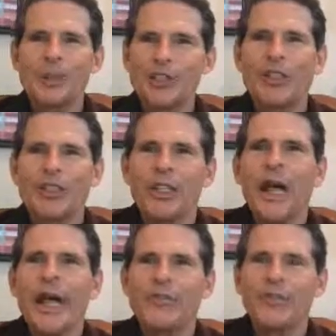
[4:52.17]
which took the
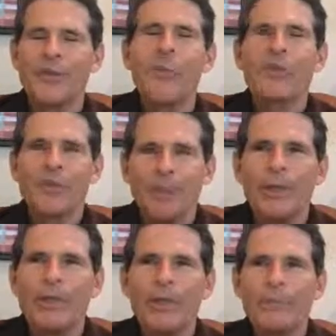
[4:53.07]
lives of almost 1
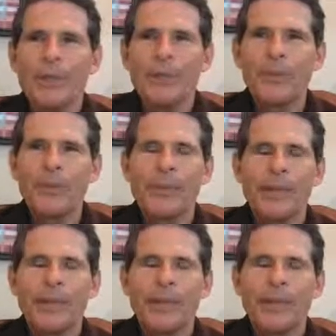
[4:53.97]
million people?